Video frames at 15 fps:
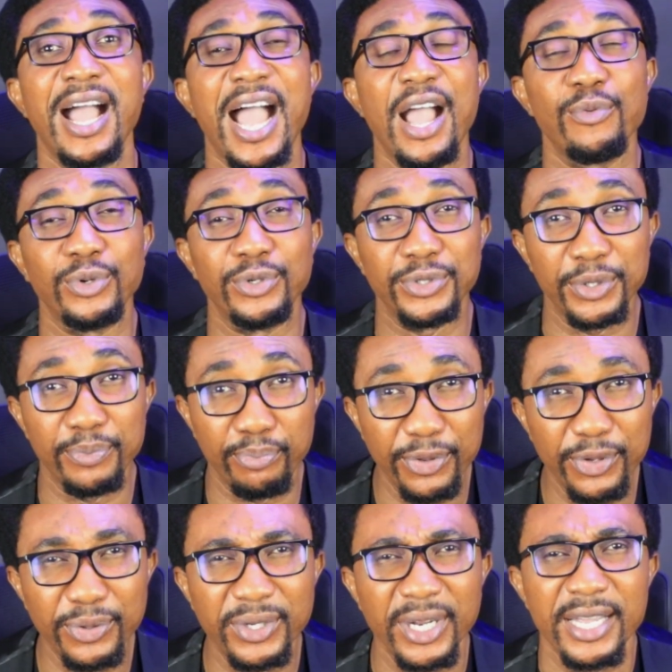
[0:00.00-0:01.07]
I will
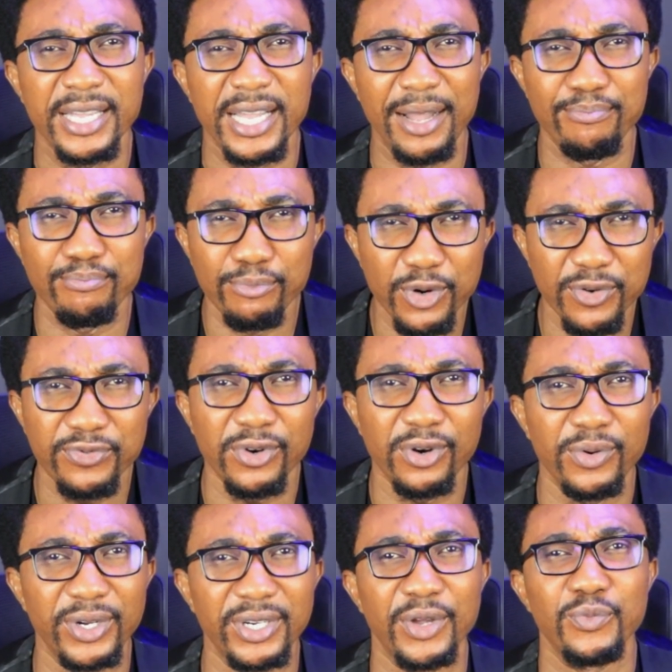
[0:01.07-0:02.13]
rebuild and move
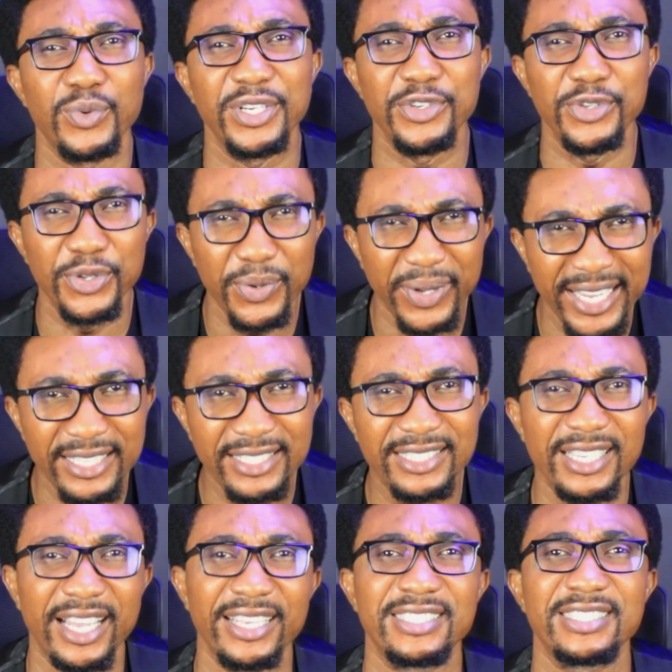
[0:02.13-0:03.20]
forward with new
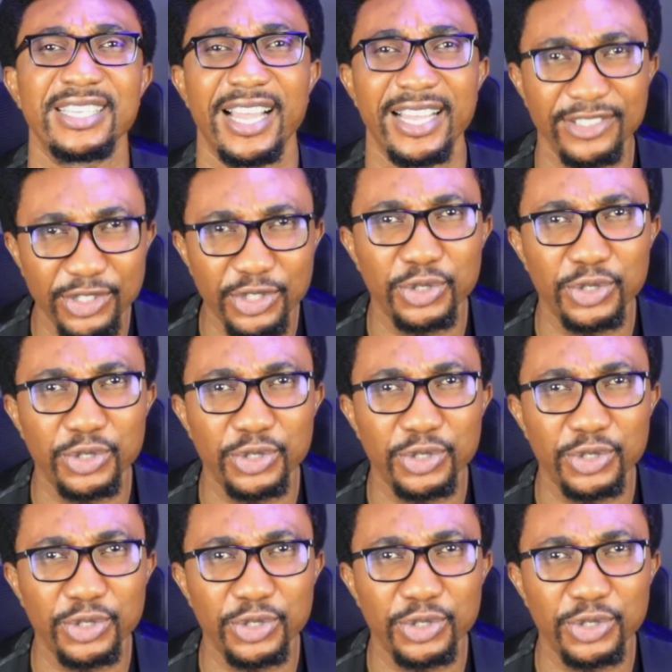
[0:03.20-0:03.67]
insight and